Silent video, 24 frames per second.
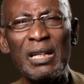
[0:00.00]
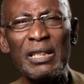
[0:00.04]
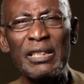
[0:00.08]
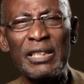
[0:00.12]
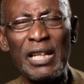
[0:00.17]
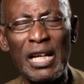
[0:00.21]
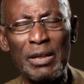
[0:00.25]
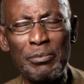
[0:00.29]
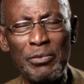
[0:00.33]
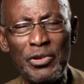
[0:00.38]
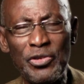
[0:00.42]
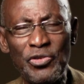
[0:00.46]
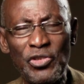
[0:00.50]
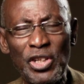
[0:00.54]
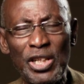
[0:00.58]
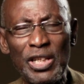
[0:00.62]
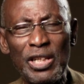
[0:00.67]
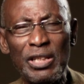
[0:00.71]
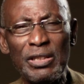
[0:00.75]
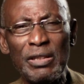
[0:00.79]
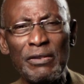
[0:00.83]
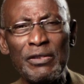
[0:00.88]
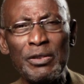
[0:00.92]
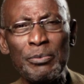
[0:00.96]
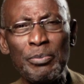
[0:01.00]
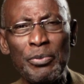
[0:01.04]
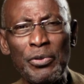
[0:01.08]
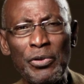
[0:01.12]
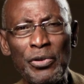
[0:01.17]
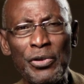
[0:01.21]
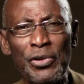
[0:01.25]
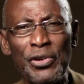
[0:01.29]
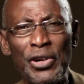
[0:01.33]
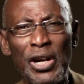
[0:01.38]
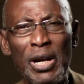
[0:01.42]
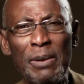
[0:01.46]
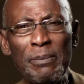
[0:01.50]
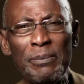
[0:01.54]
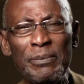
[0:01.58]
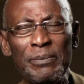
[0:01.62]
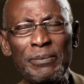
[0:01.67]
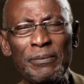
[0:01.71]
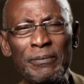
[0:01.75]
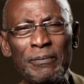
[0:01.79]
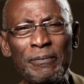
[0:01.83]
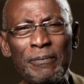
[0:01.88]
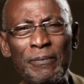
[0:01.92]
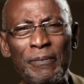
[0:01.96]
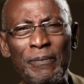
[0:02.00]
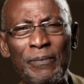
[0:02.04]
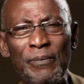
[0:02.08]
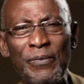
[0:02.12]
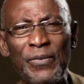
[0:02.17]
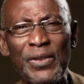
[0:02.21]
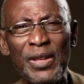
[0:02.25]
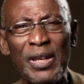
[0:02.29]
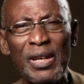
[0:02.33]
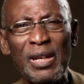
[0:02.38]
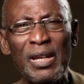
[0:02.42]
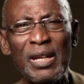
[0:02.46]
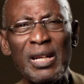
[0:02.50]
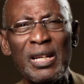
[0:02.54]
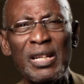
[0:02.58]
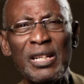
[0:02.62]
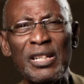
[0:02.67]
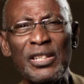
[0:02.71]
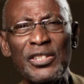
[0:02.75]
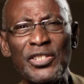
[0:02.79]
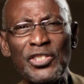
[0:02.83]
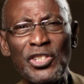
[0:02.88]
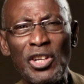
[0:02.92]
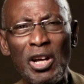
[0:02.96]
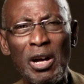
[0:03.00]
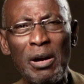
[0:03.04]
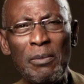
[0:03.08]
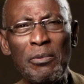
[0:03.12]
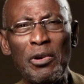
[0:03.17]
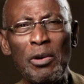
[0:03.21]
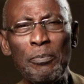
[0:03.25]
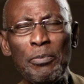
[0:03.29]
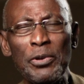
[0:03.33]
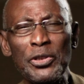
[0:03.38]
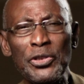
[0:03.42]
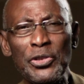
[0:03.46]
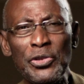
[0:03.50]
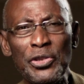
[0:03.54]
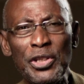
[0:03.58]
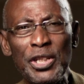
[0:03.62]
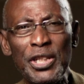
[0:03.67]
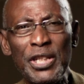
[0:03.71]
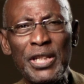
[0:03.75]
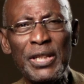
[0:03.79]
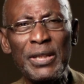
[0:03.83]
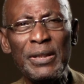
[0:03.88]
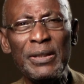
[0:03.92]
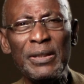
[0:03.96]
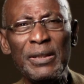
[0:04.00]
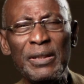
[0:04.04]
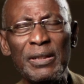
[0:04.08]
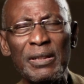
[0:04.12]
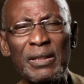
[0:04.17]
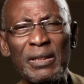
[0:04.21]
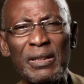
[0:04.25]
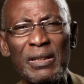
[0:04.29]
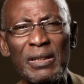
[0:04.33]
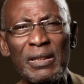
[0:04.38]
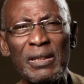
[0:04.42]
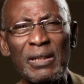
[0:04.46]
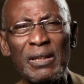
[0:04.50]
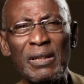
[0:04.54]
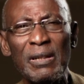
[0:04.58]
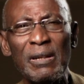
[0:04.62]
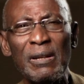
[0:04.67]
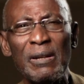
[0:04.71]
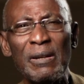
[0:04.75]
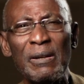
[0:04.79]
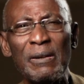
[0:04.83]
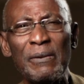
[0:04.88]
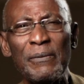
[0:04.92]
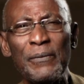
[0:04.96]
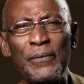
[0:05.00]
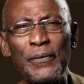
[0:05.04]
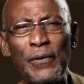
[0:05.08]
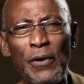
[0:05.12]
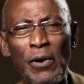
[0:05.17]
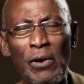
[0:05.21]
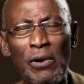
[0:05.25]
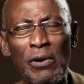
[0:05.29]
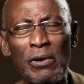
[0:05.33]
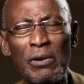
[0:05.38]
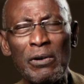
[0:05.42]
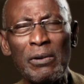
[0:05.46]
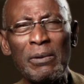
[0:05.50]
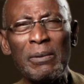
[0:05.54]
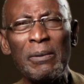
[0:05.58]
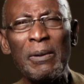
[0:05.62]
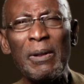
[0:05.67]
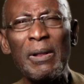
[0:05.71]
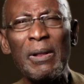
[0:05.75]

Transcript: the administrators of the program some opportunity for